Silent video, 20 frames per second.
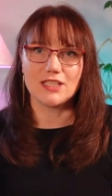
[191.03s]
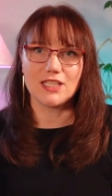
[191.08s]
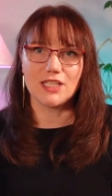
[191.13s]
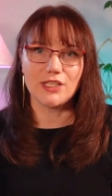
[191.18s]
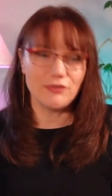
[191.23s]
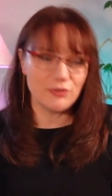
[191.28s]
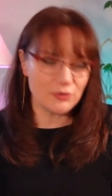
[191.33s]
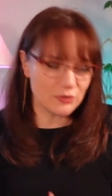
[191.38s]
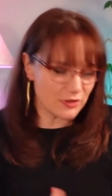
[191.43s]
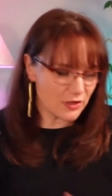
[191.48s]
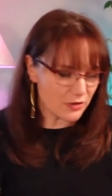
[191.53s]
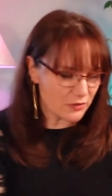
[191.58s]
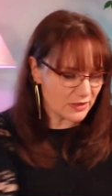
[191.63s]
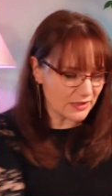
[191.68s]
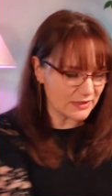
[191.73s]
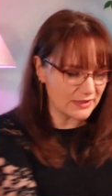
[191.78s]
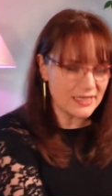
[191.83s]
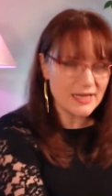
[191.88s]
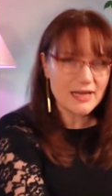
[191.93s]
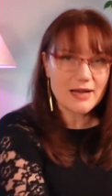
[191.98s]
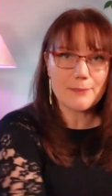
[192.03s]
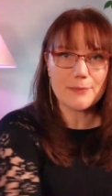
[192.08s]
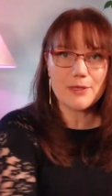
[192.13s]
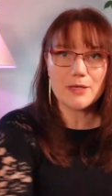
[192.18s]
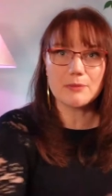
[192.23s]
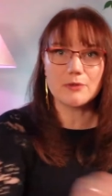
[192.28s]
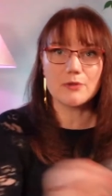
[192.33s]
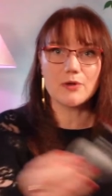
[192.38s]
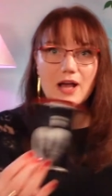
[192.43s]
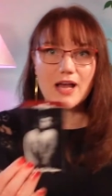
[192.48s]
If you know that there are
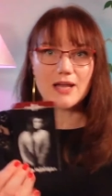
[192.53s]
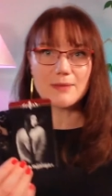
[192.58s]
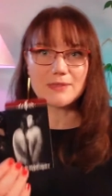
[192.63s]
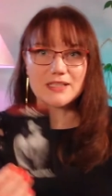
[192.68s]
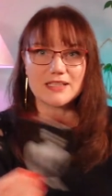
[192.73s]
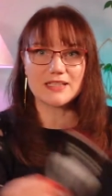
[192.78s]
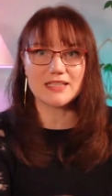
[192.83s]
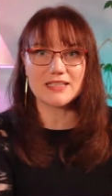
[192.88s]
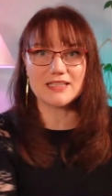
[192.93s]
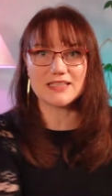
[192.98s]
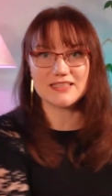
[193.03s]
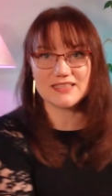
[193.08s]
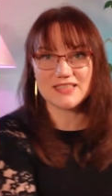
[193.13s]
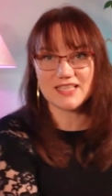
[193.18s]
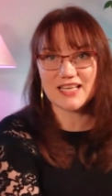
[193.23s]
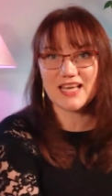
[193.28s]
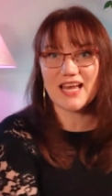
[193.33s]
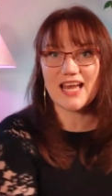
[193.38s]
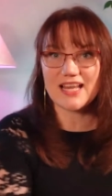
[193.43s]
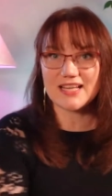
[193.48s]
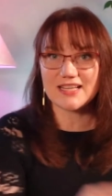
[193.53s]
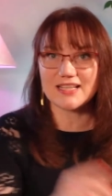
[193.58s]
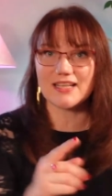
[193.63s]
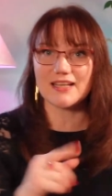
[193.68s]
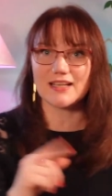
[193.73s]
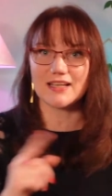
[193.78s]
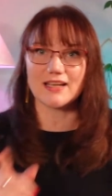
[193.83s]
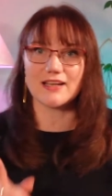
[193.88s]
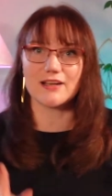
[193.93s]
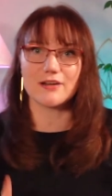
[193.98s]
people high maintenance, they can
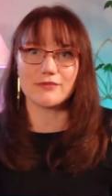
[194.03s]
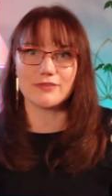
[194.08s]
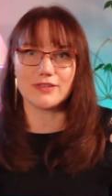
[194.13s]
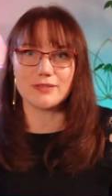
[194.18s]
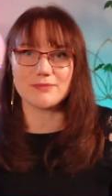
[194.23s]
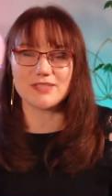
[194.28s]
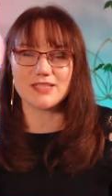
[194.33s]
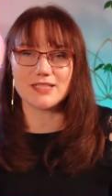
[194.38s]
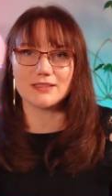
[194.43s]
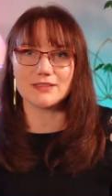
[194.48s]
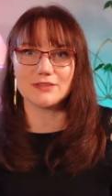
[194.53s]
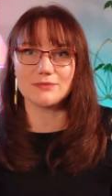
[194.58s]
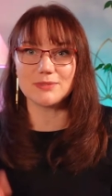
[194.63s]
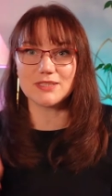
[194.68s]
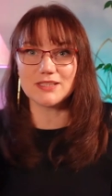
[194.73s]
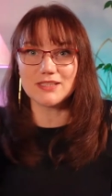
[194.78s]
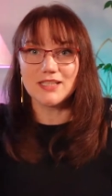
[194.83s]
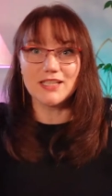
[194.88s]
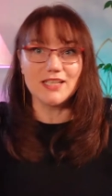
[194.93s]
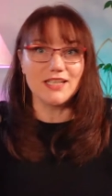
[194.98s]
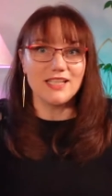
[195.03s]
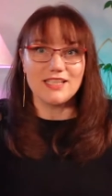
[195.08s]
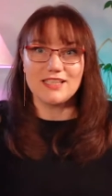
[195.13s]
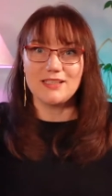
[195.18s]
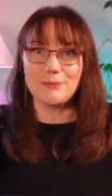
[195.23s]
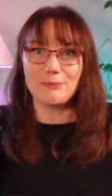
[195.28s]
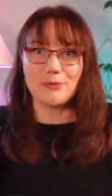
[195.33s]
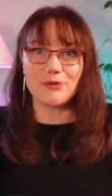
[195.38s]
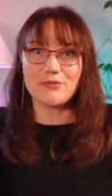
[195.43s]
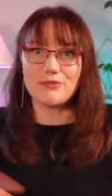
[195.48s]
take care of themselves, but
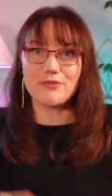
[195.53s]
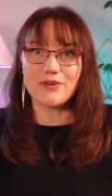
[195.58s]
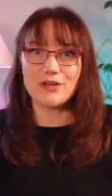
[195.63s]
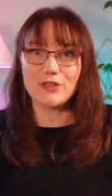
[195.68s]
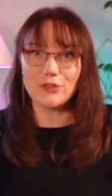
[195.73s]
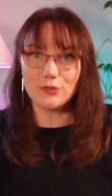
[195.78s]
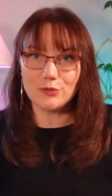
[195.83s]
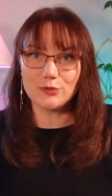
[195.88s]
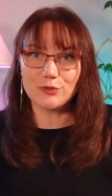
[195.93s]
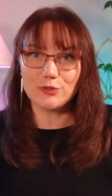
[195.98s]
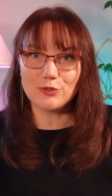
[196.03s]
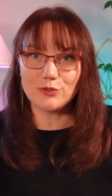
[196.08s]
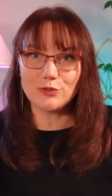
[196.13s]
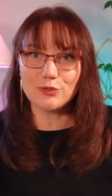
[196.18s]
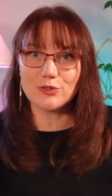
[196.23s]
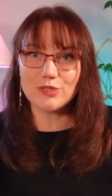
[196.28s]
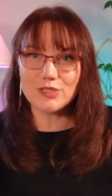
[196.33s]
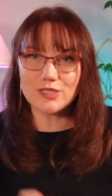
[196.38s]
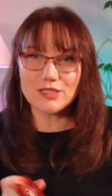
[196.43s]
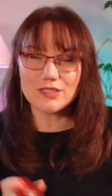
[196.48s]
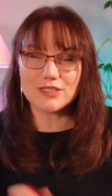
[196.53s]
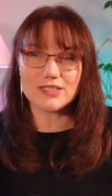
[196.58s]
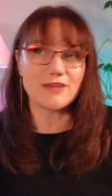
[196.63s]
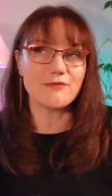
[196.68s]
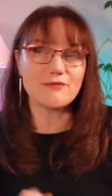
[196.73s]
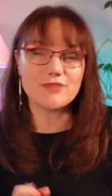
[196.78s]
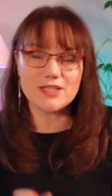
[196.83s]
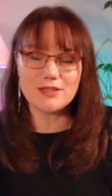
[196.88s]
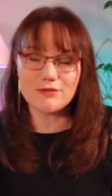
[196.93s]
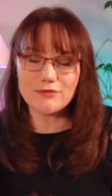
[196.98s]
they prefer you to do it,
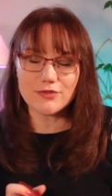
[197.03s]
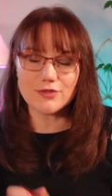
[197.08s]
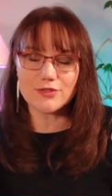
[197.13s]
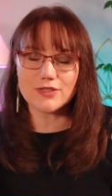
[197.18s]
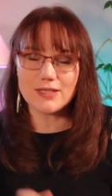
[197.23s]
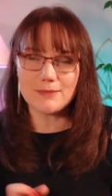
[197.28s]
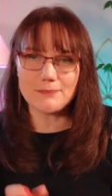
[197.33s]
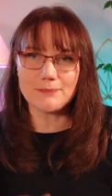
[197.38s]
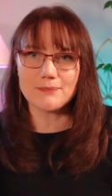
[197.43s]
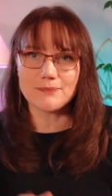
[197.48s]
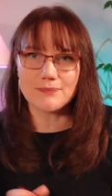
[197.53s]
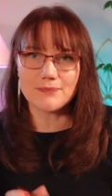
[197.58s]
something for them.